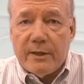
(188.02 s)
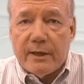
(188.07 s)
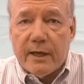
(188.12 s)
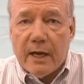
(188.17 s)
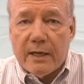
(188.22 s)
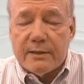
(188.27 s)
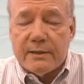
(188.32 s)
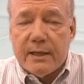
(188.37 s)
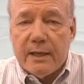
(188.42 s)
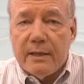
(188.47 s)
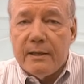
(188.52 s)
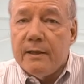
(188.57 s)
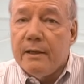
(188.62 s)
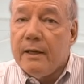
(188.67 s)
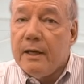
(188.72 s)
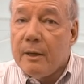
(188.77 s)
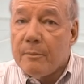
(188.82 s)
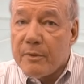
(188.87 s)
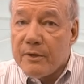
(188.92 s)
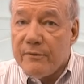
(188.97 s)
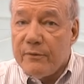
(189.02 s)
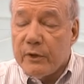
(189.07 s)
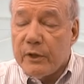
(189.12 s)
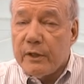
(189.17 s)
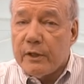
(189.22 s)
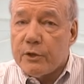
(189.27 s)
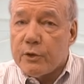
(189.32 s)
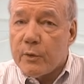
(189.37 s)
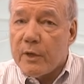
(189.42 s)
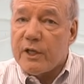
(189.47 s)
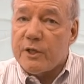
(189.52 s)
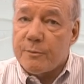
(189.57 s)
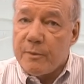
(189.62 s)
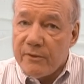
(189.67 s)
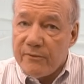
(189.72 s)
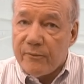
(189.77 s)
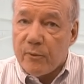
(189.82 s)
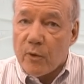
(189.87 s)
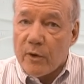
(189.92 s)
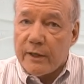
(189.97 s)
content, but if you're going to transmit
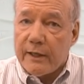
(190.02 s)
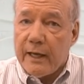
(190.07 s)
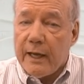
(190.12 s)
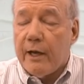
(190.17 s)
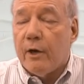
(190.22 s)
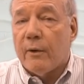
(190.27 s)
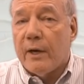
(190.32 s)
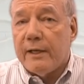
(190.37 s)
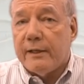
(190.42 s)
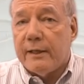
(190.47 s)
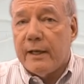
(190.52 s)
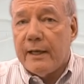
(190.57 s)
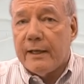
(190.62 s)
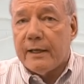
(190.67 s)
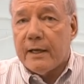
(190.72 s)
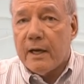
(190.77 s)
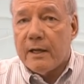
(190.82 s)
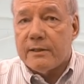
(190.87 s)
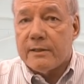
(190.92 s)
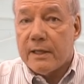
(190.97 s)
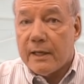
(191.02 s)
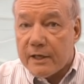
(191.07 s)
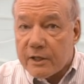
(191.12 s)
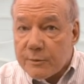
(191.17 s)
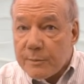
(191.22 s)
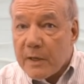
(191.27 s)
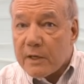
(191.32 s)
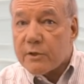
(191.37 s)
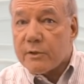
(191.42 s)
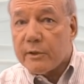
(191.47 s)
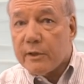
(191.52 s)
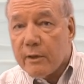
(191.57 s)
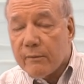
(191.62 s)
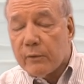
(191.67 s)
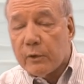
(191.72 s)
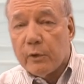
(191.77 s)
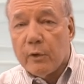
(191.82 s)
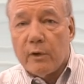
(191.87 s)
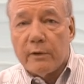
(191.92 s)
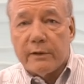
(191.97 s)
4K or 8K content, especially over
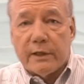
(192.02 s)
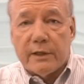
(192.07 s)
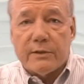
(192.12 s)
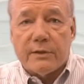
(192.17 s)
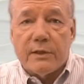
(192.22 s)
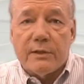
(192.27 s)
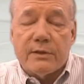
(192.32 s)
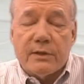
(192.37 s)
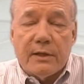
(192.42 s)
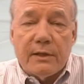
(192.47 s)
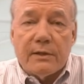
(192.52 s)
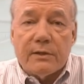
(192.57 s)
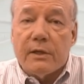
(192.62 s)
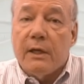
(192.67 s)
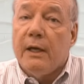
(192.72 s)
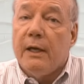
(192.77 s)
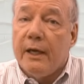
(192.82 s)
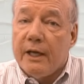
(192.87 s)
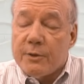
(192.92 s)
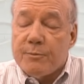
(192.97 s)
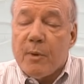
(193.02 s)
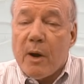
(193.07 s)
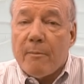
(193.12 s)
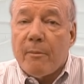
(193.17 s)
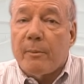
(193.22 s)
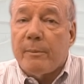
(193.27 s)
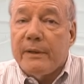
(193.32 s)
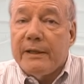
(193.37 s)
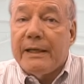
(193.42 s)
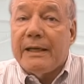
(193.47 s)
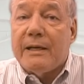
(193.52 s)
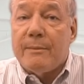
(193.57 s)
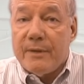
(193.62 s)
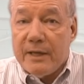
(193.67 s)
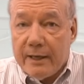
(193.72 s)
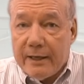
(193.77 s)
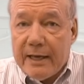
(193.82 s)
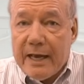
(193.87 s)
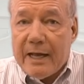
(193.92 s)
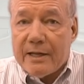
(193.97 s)
long distances, it's probably going to be a
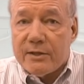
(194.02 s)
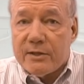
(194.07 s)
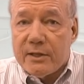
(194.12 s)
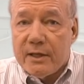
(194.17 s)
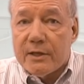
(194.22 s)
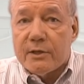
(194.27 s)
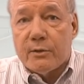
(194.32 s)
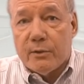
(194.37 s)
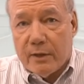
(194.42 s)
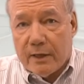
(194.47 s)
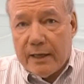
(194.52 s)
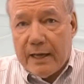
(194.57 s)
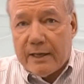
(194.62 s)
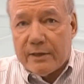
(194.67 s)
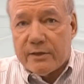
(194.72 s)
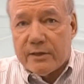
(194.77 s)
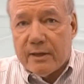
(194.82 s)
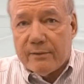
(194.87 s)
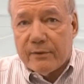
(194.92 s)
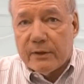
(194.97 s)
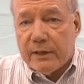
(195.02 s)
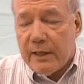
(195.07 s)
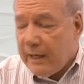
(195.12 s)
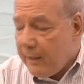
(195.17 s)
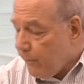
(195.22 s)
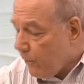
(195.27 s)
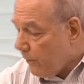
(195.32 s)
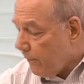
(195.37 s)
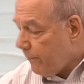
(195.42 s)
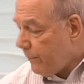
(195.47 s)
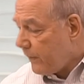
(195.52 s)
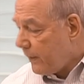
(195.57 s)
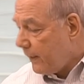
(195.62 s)
Cat 6 or a Cat 7 cable.